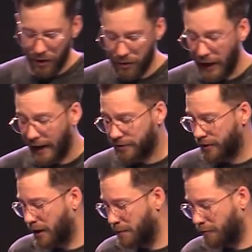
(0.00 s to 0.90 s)
Last
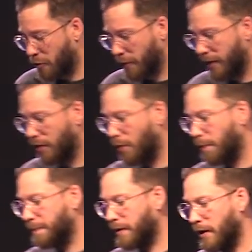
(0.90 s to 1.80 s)
thing before we go,
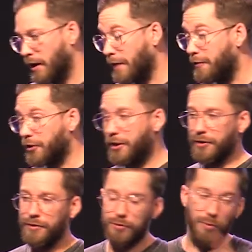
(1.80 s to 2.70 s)
if you're
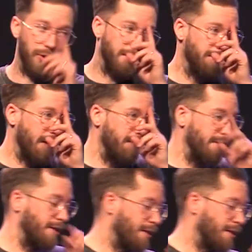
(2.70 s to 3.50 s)
here this morning, maybe,